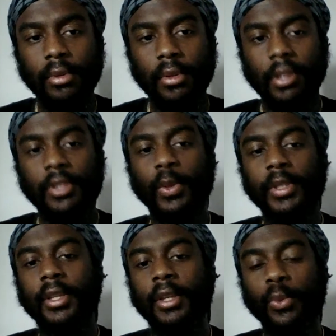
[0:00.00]
Because
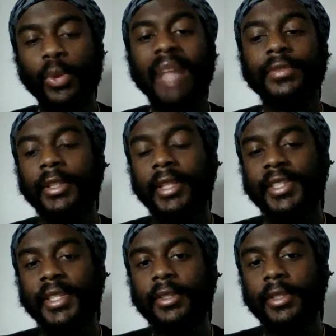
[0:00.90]
we have to
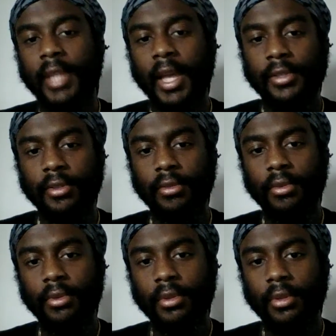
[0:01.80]
desensitize you,
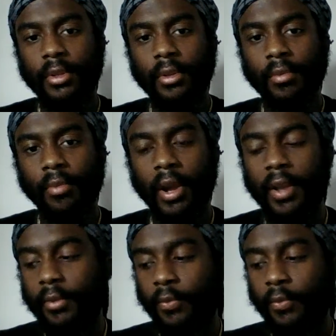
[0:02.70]
right?